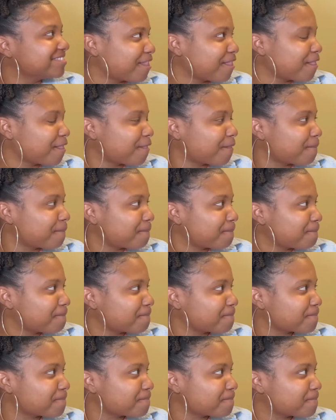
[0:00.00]

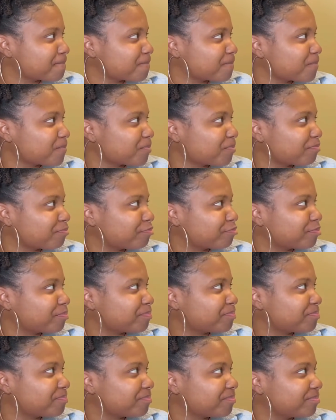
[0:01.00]

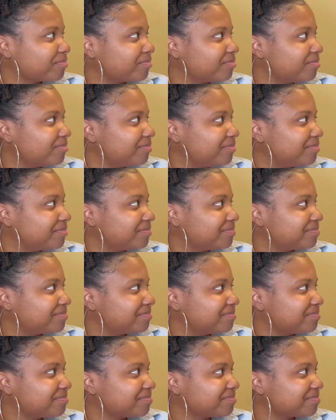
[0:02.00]

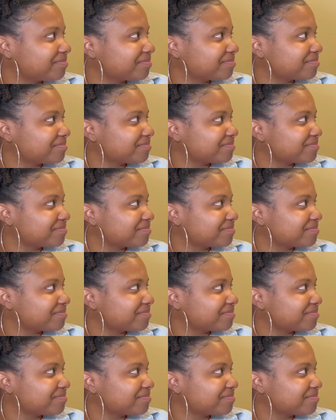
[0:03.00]
No words are spoken by the person on screen.